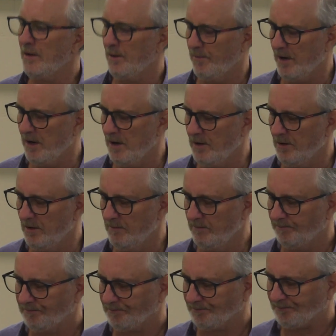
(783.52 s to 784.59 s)
of the bone.
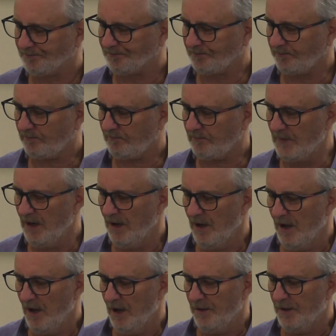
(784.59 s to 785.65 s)

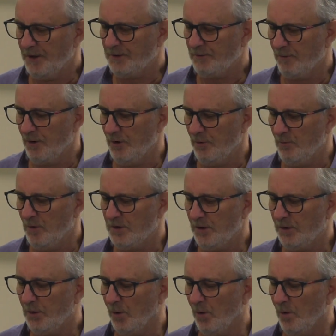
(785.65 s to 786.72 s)
This room was a
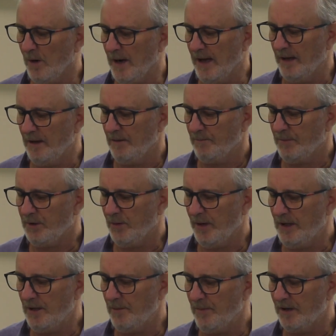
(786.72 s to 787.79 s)
doorway
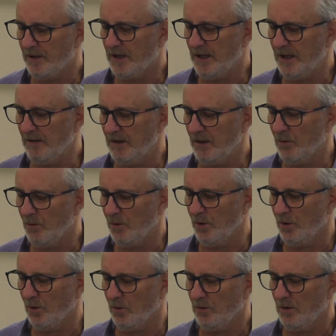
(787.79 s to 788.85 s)
between the material
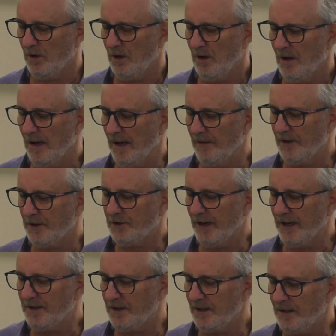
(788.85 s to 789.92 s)
world and the
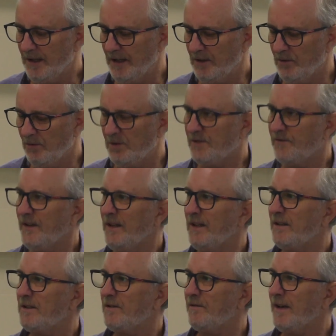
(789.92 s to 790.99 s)
transcendental
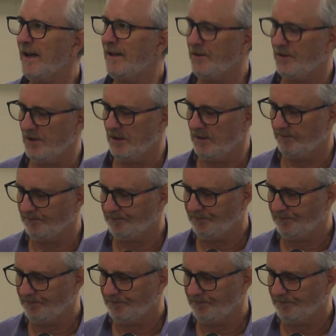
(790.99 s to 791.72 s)
spheres of nature.